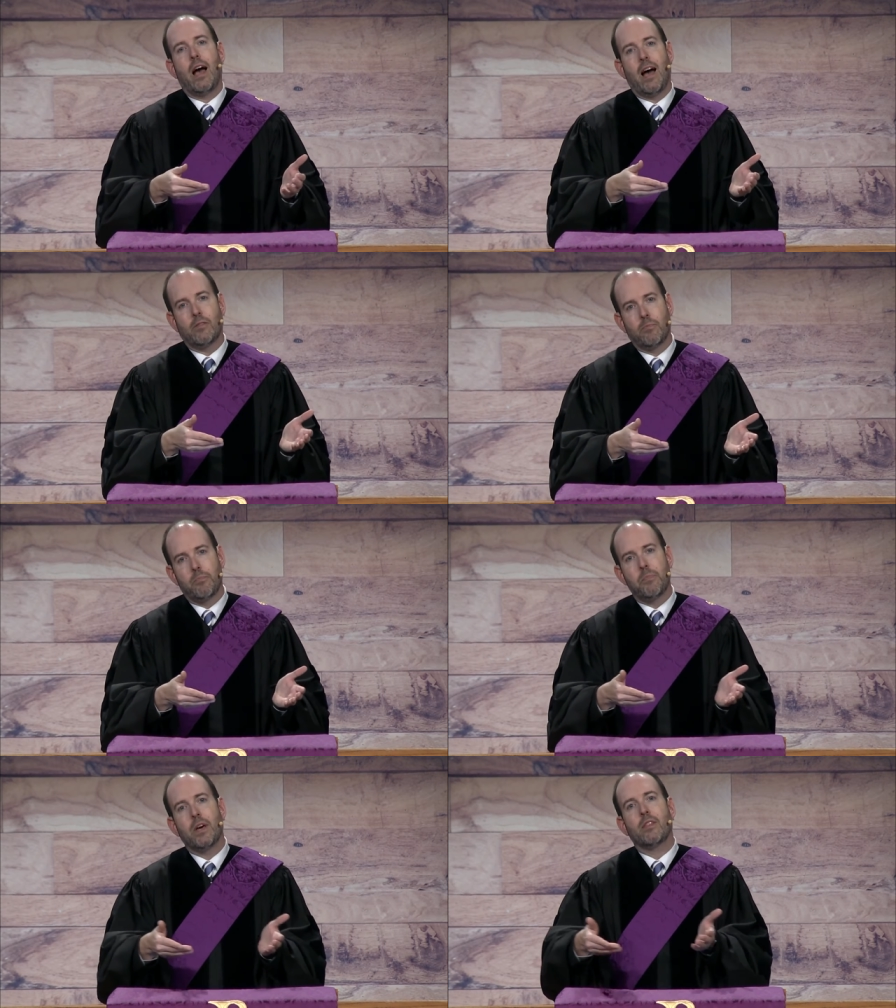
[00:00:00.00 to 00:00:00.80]

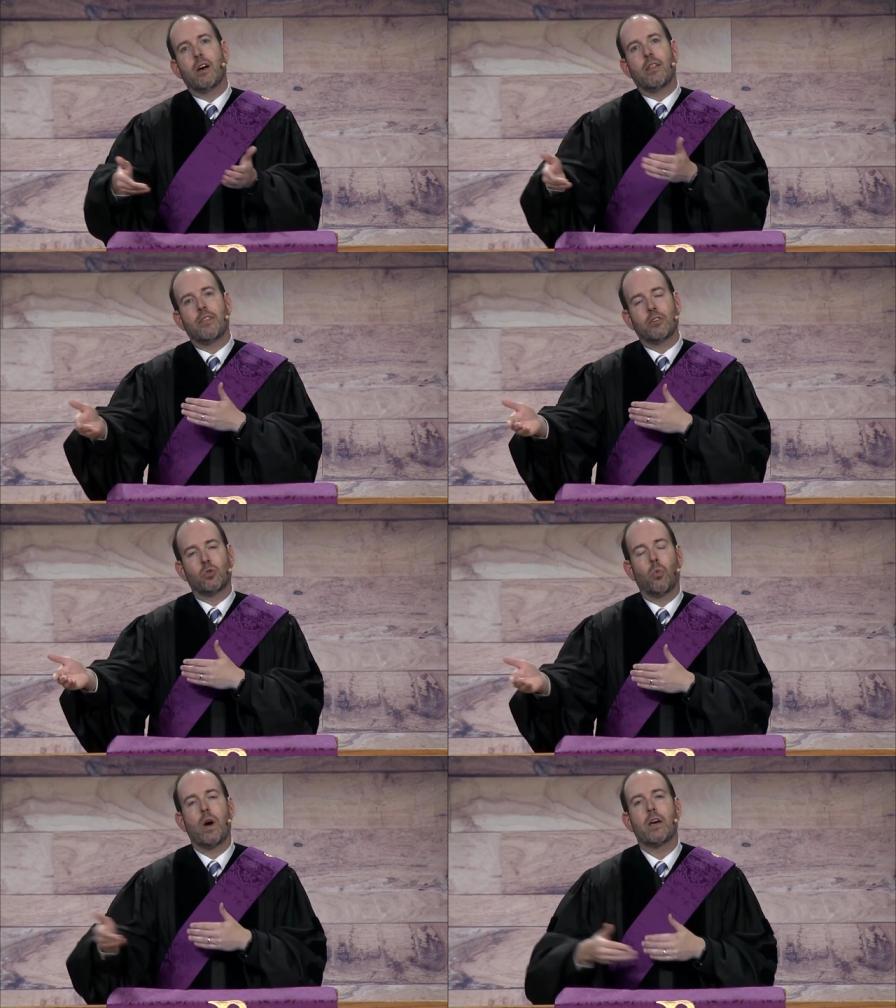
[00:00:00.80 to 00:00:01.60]
had been
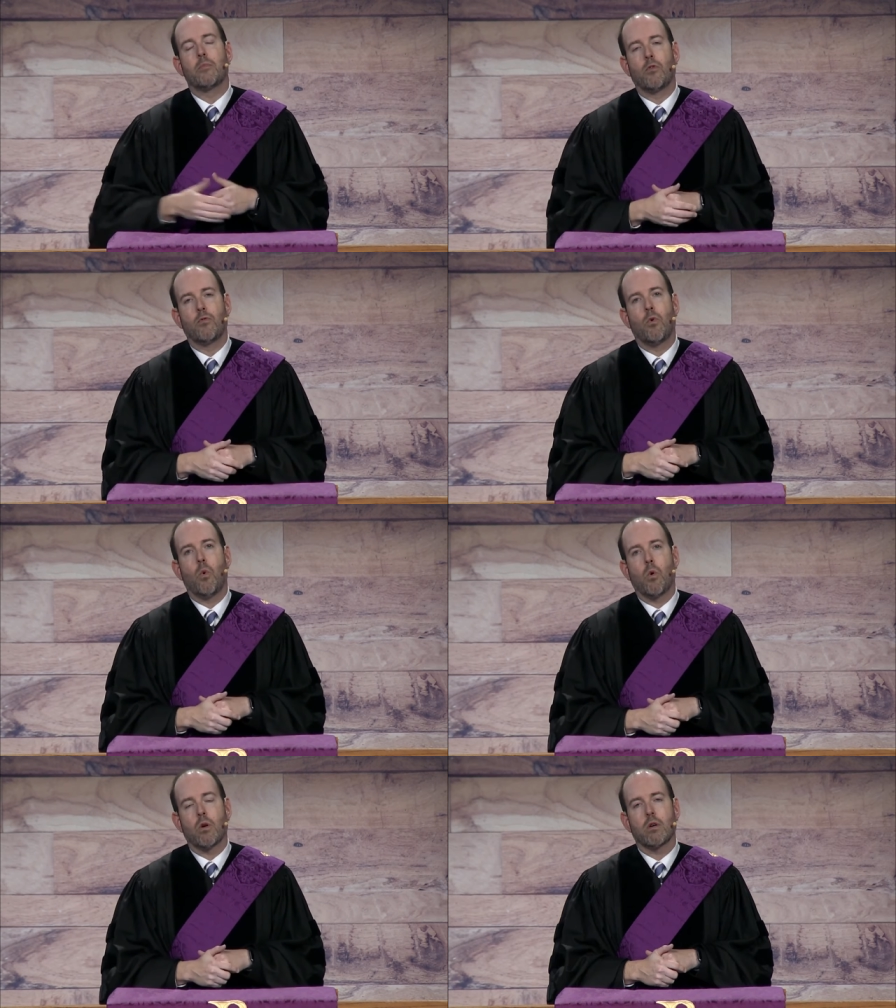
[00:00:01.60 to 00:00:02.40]
this way
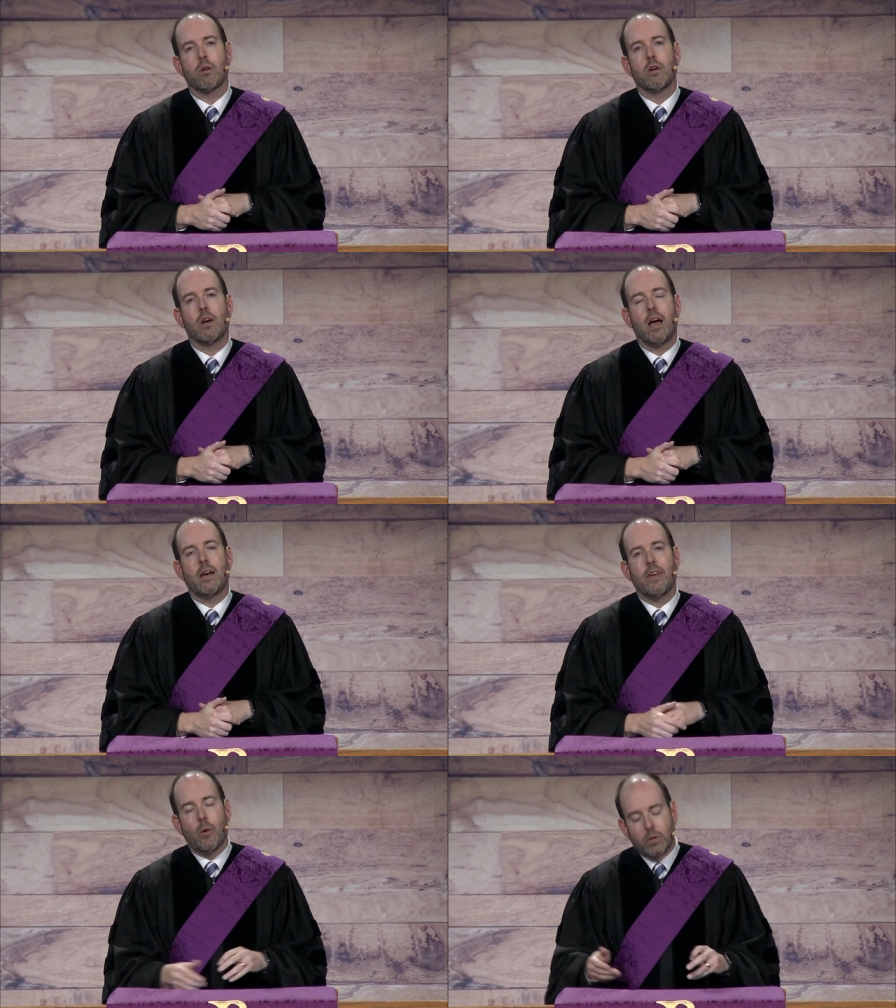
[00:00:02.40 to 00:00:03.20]
before
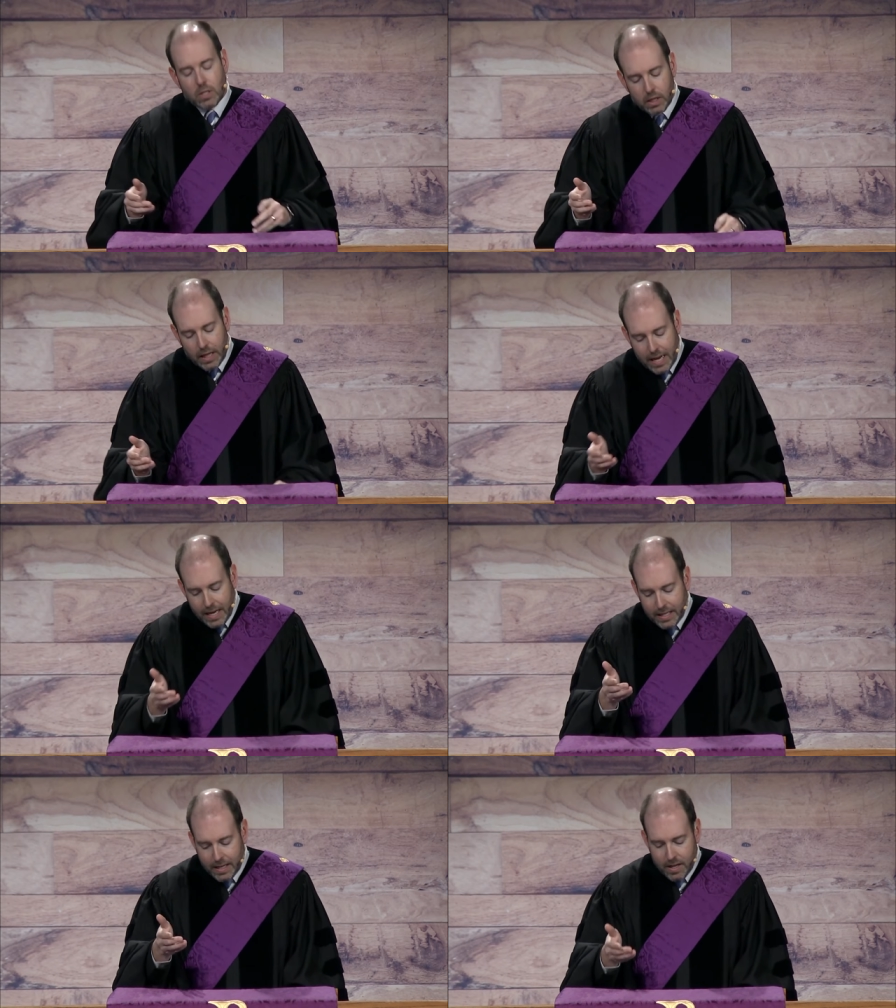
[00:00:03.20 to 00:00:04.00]
and that was
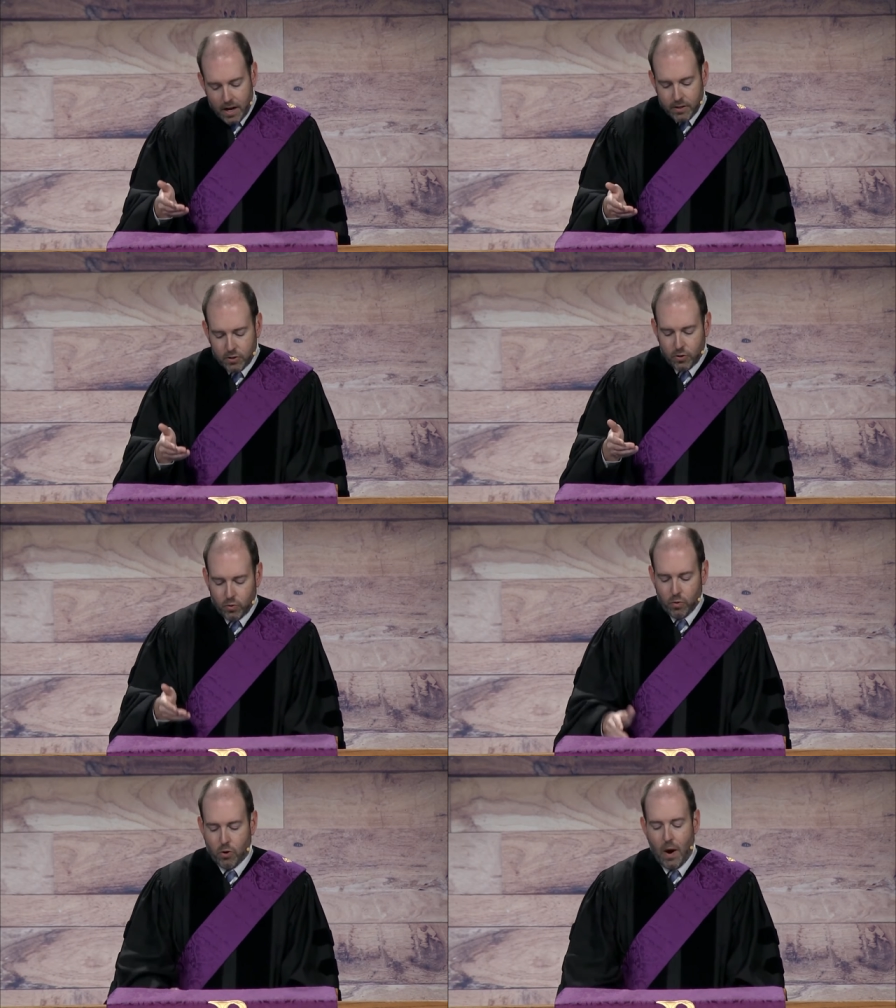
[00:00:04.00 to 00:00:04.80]
leading us
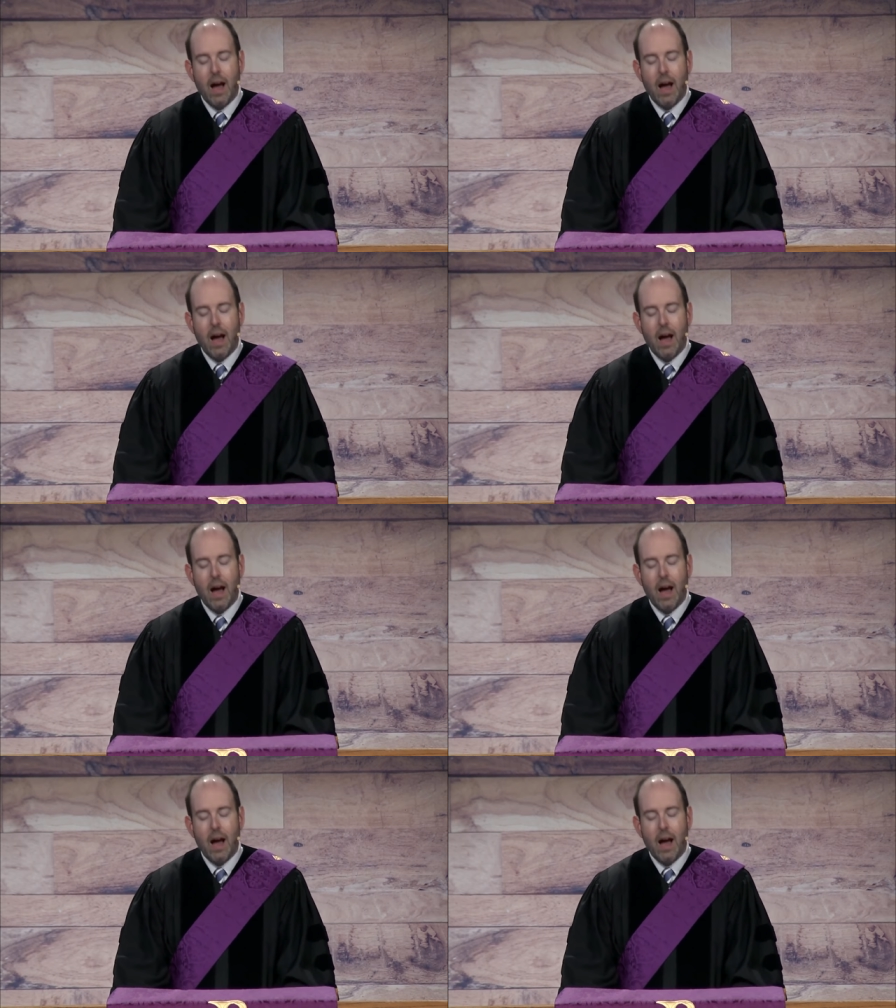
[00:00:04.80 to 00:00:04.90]
through.